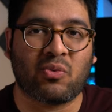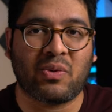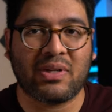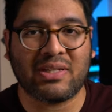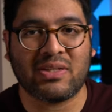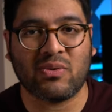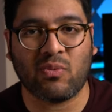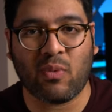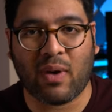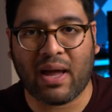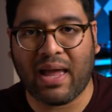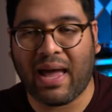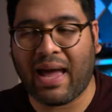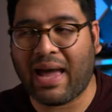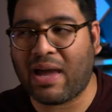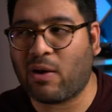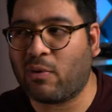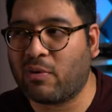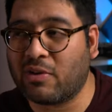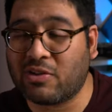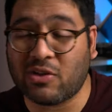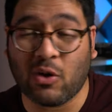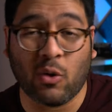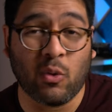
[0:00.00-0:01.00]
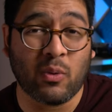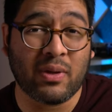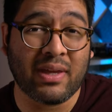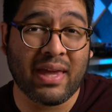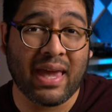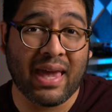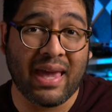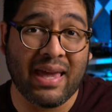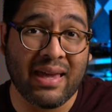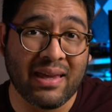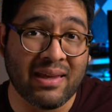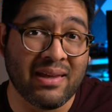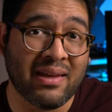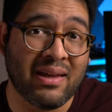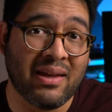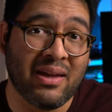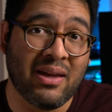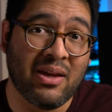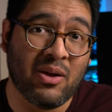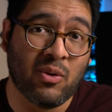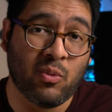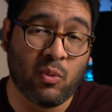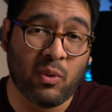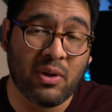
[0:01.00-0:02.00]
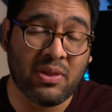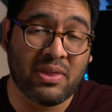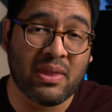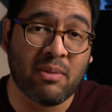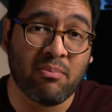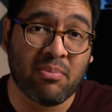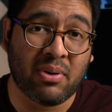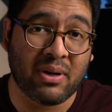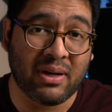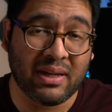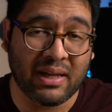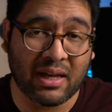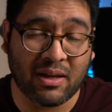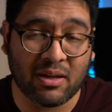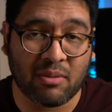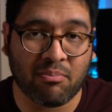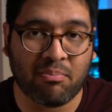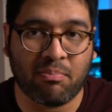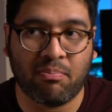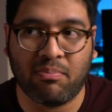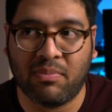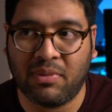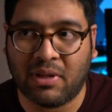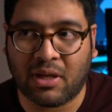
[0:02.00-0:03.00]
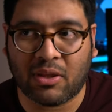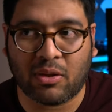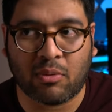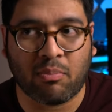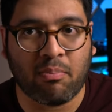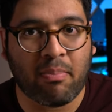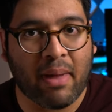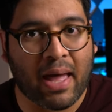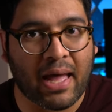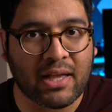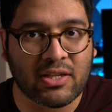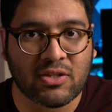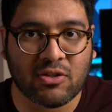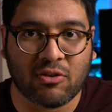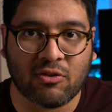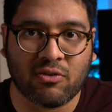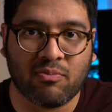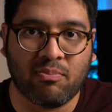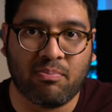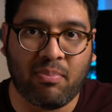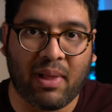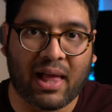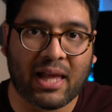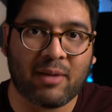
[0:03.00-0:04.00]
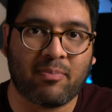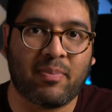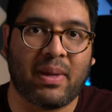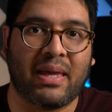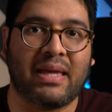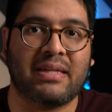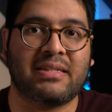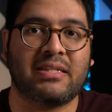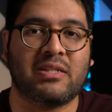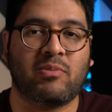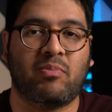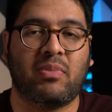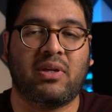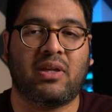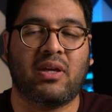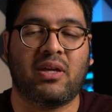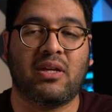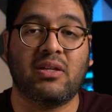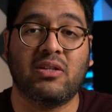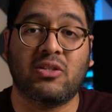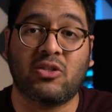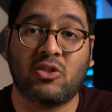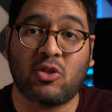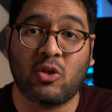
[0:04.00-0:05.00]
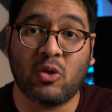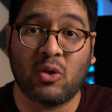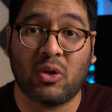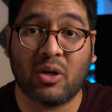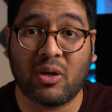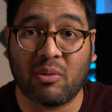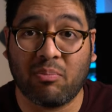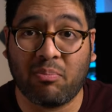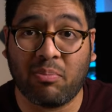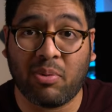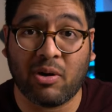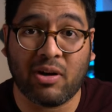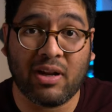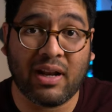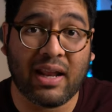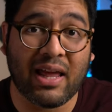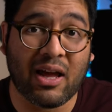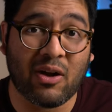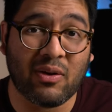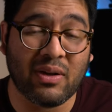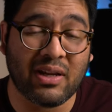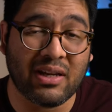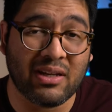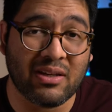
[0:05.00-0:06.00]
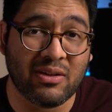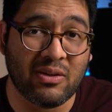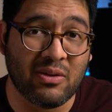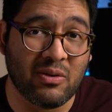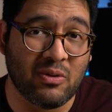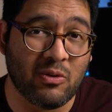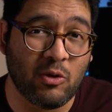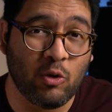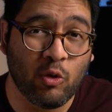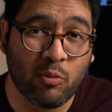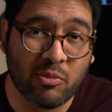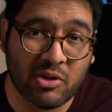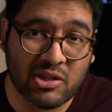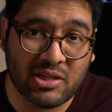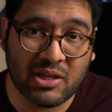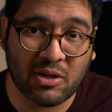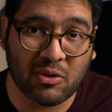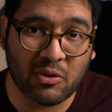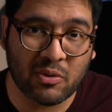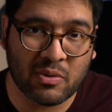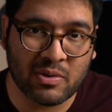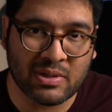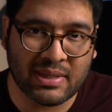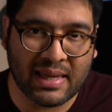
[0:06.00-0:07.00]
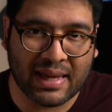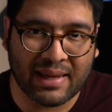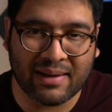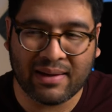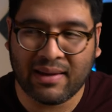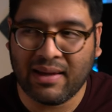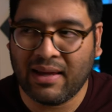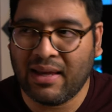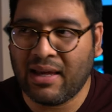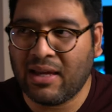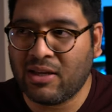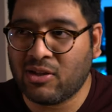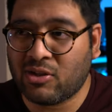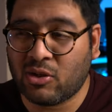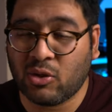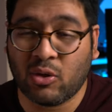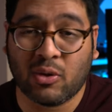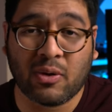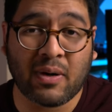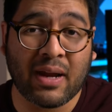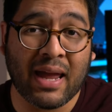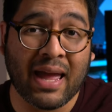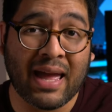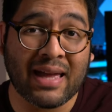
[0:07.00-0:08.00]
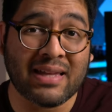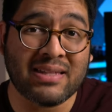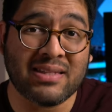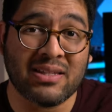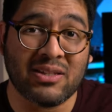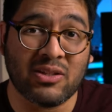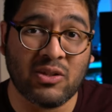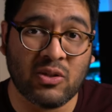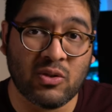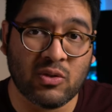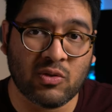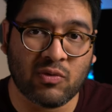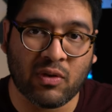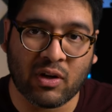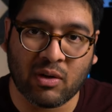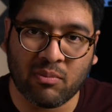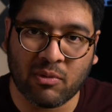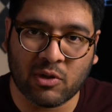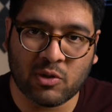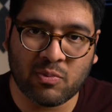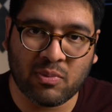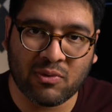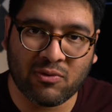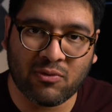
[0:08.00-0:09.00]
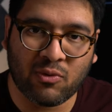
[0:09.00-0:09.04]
the reason why I was okay with them putting out another batch of Black Bays is because Tudor put it out in new materials that Tudor hasn't used very much